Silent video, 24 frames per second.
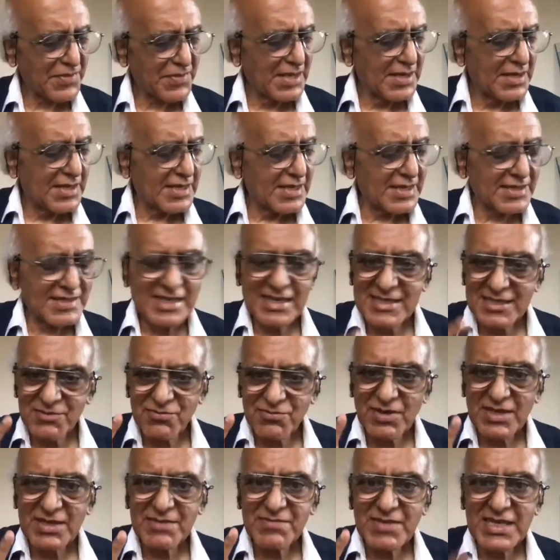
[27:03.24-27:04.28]
That is
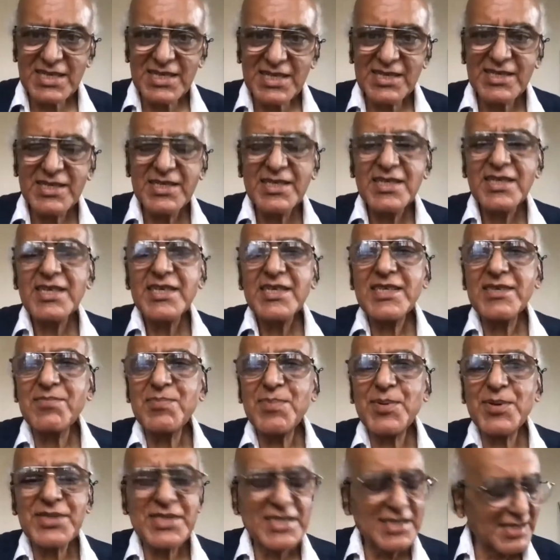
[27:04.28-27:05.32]
one very
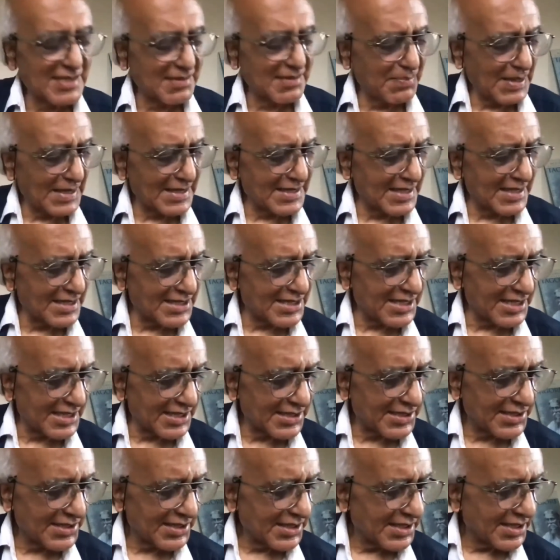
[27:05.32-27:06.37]
important dependency.
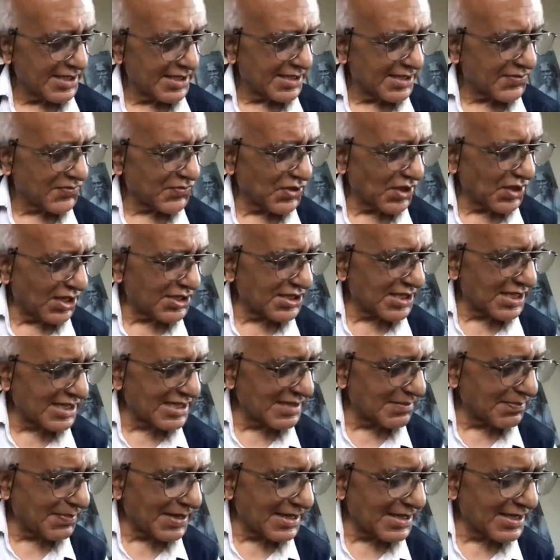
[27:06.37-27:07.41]
The other
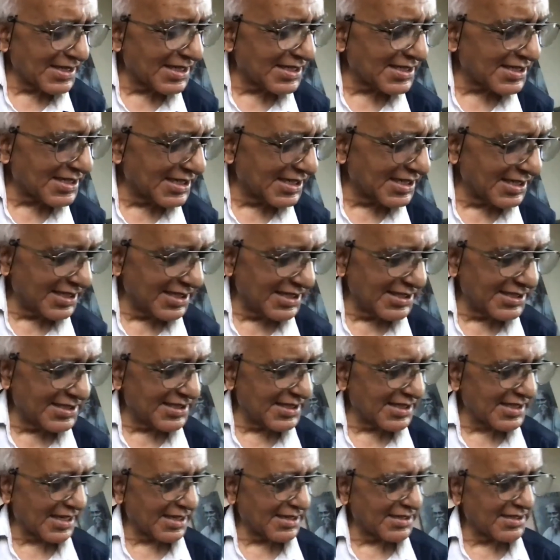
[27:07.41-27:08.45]
dependency is the
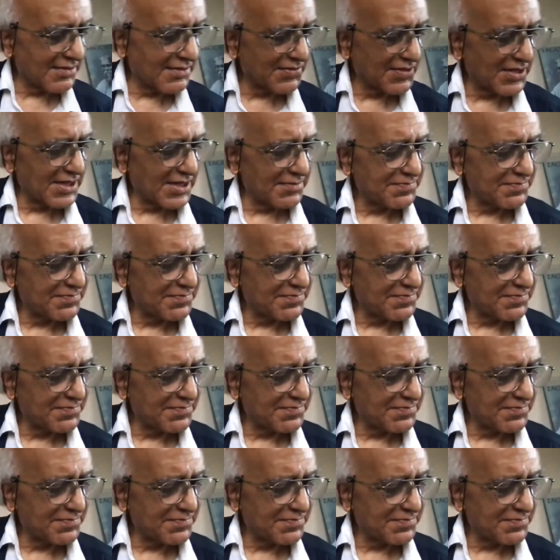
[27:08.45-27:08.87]
kind of a